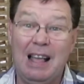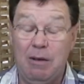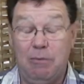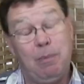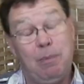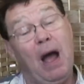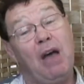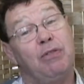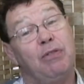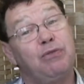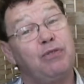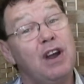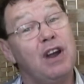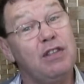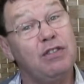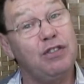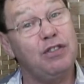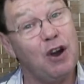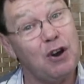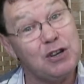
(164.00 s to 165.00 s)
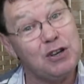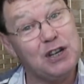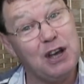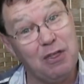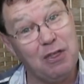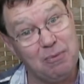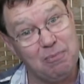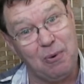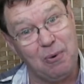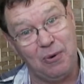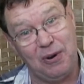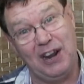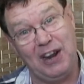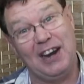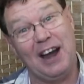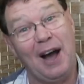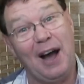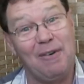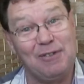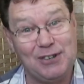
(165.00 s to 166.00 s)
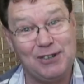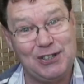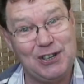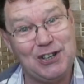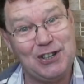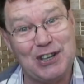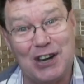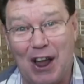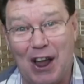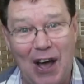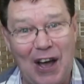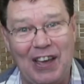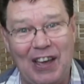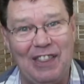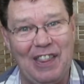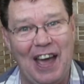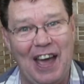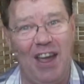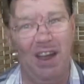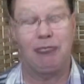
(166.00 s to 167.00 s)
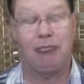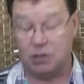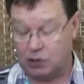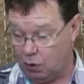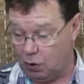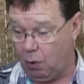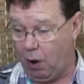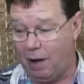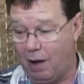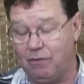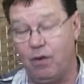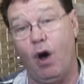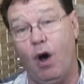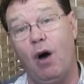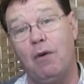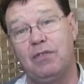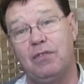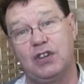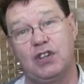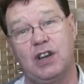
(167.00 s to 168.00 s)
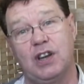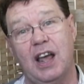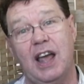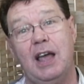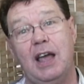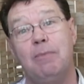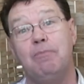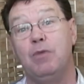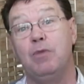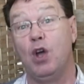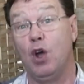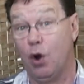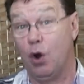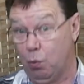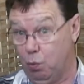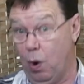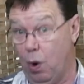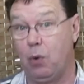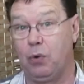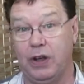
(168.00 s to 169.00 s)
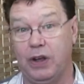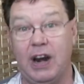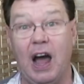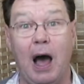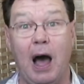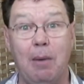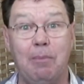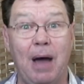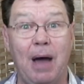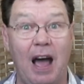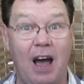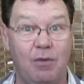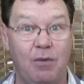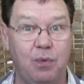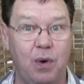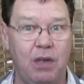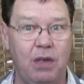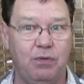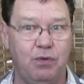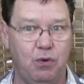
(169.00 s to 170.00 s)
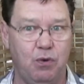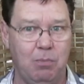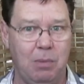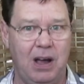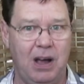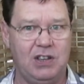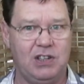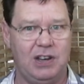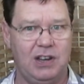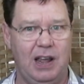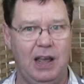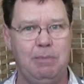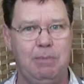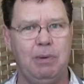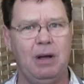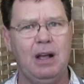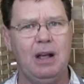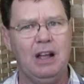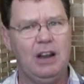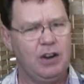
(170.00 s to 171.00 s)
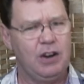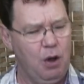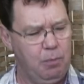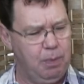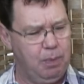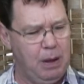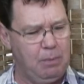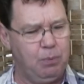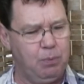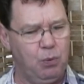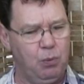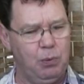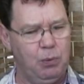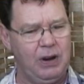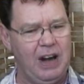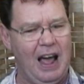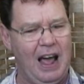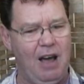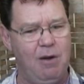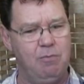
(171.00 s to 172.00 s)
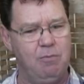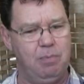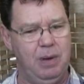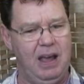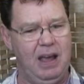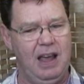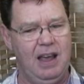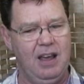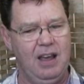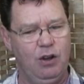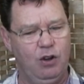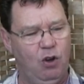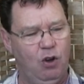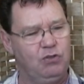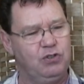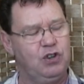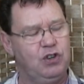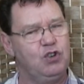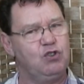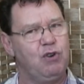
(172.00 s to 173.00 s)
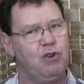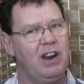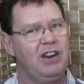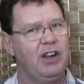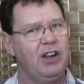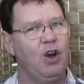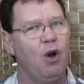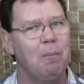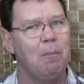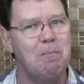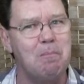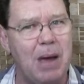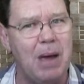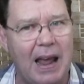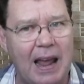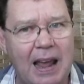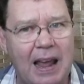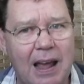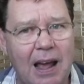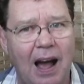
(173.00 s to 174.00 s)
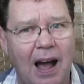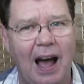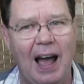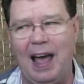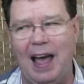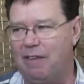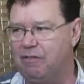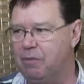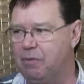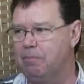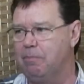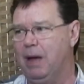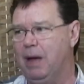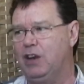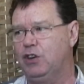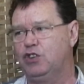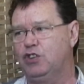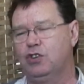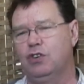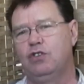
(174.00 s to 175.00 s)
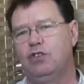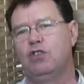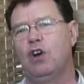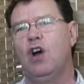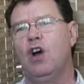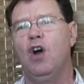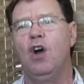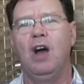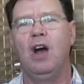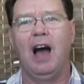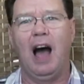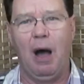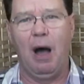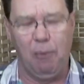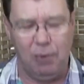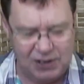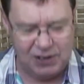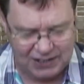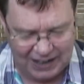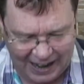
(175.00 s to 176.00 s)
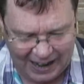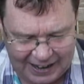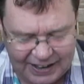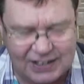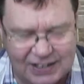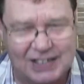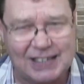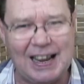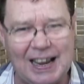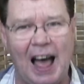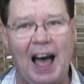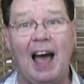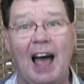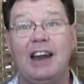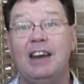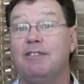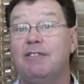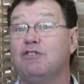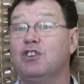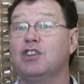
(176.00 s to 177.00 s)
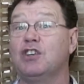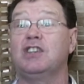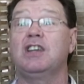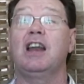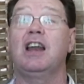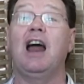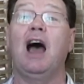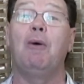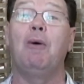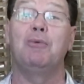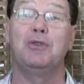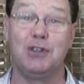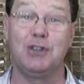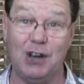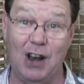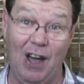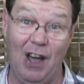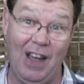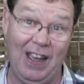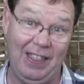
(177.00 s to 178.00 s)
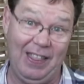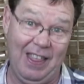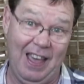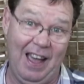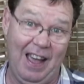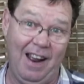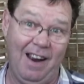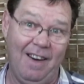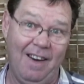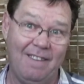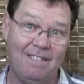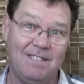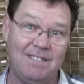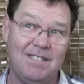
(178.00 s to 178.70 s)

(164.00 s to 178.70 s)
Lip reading: about 3:30 in the morning, I was just lying there. So I've obviously woken up halfway through my sleep. Now, people will now be concentrating on me. I haven't mentioned I was inside. I've just said I was lying there.